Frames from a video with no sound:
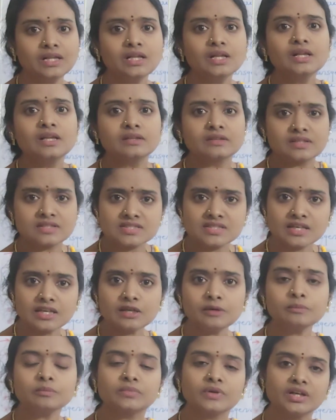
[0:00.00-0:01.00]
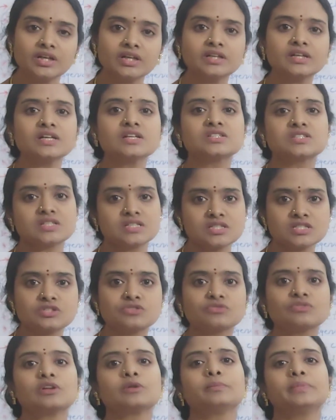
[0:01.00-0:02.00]
the same treated genes
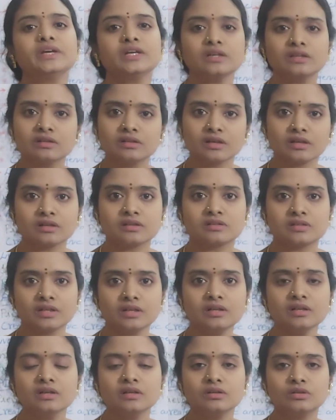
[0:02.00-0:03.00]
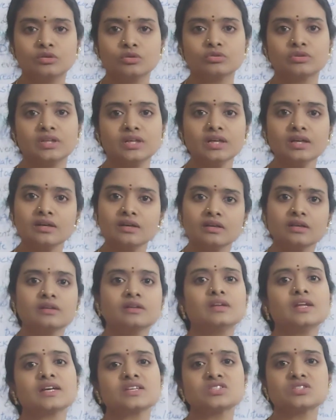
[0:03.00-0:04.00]
will be inherited to the
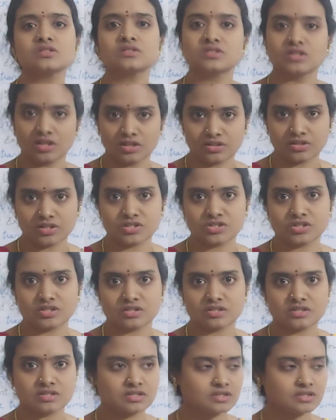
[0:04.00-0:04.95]
next generations.